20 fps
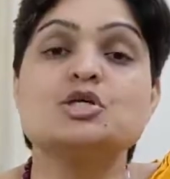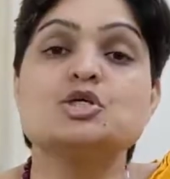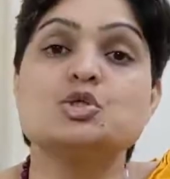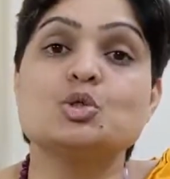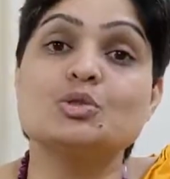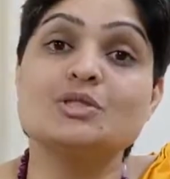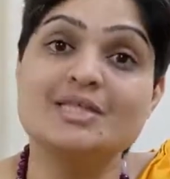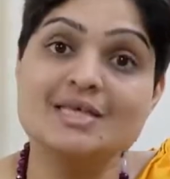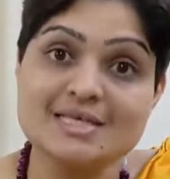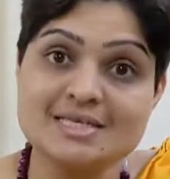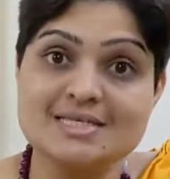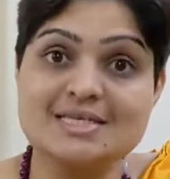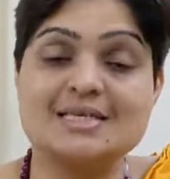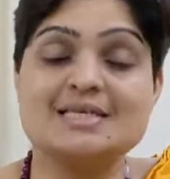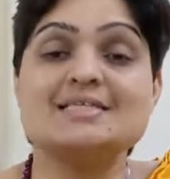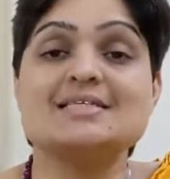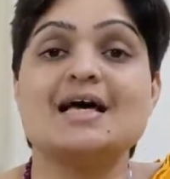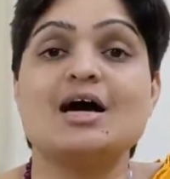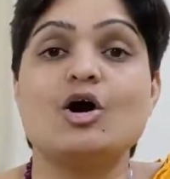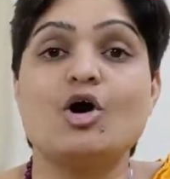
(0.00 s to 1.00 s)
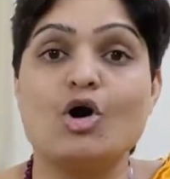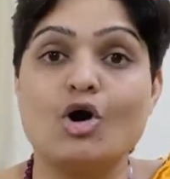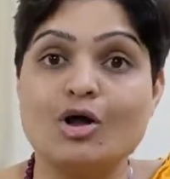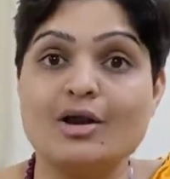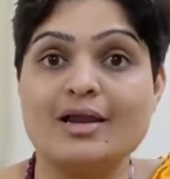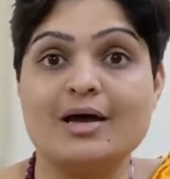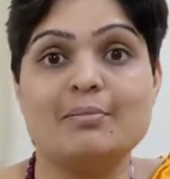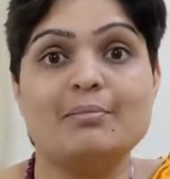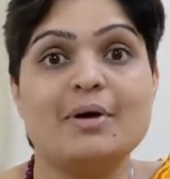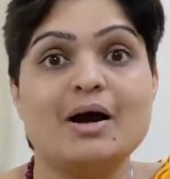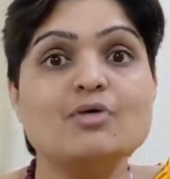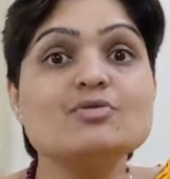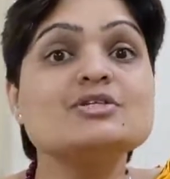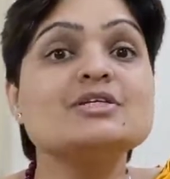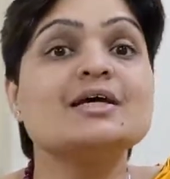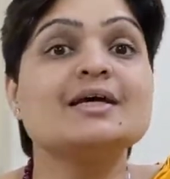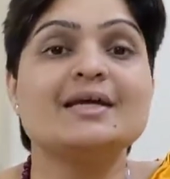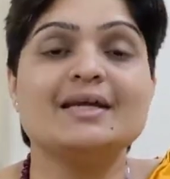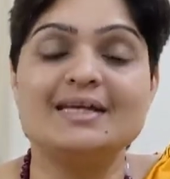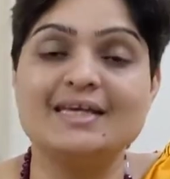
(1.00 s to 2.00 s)
So this is all about
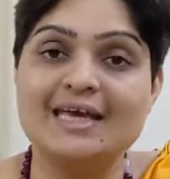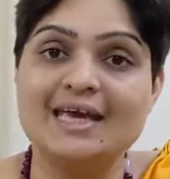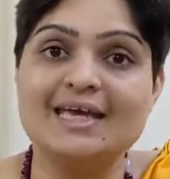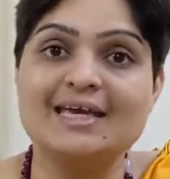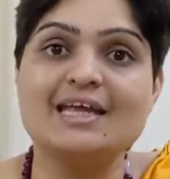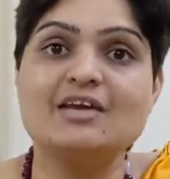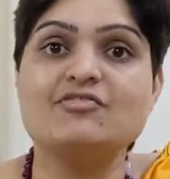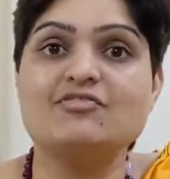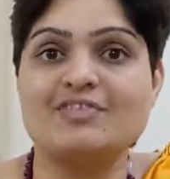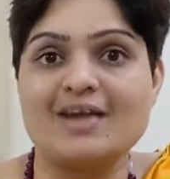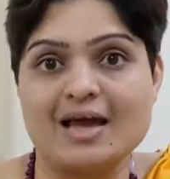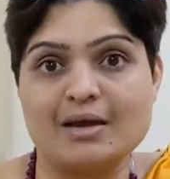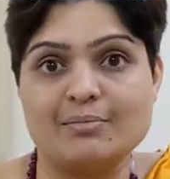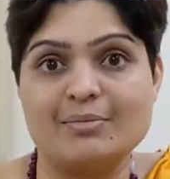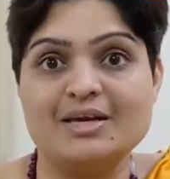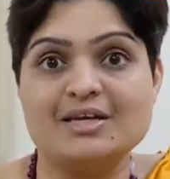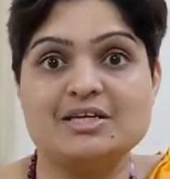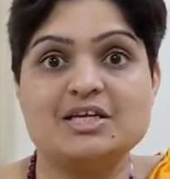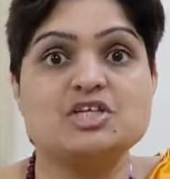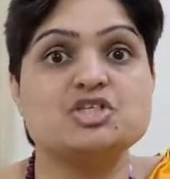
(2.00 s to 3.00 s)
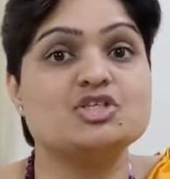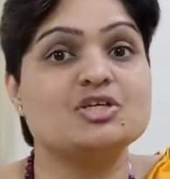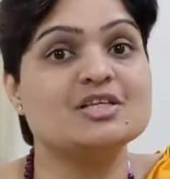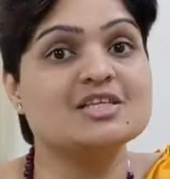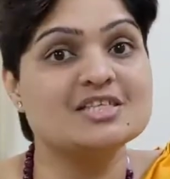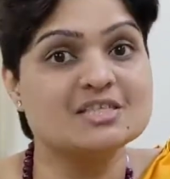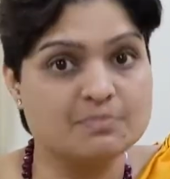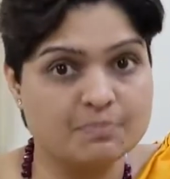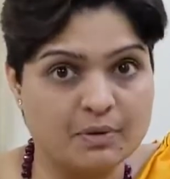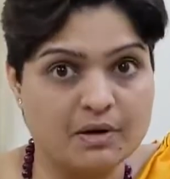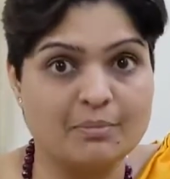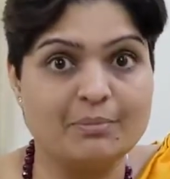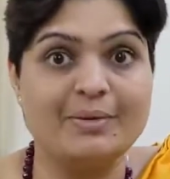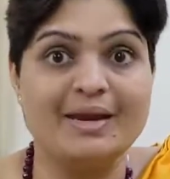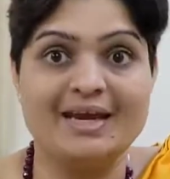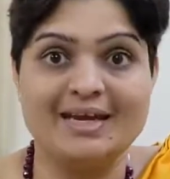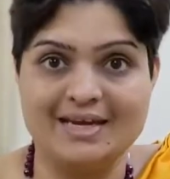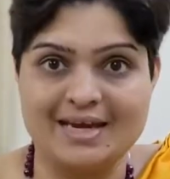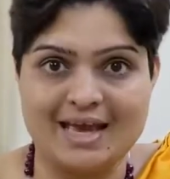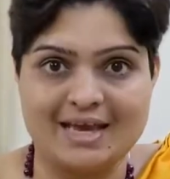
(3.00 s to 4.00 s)
DNA fragmentation sperm
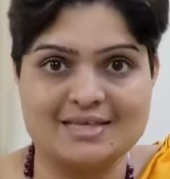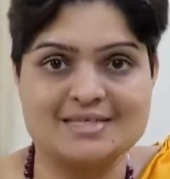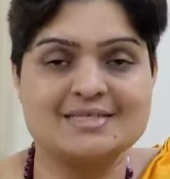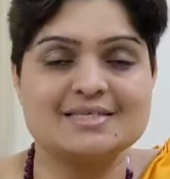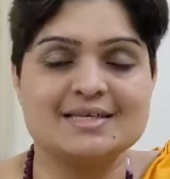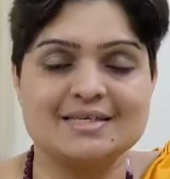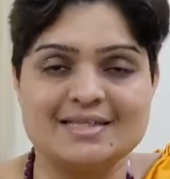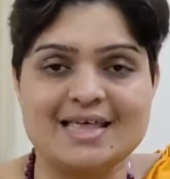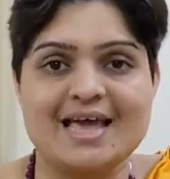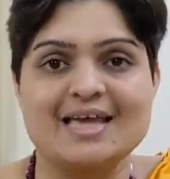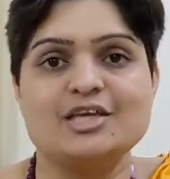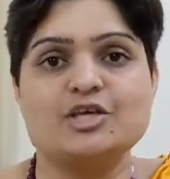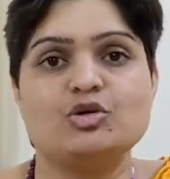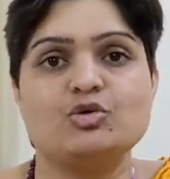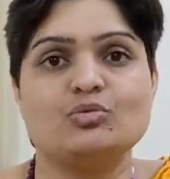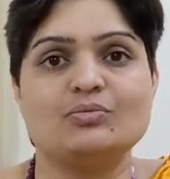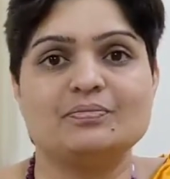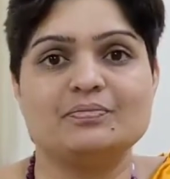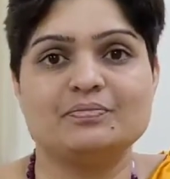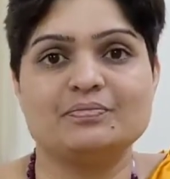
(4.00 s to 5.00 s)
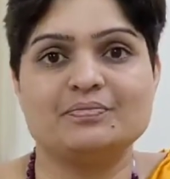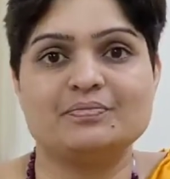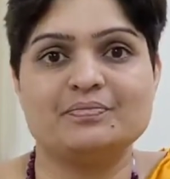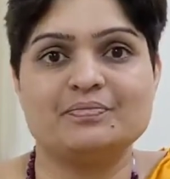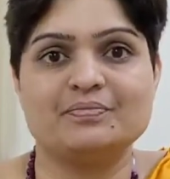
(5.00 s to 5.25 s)
index. Thank you.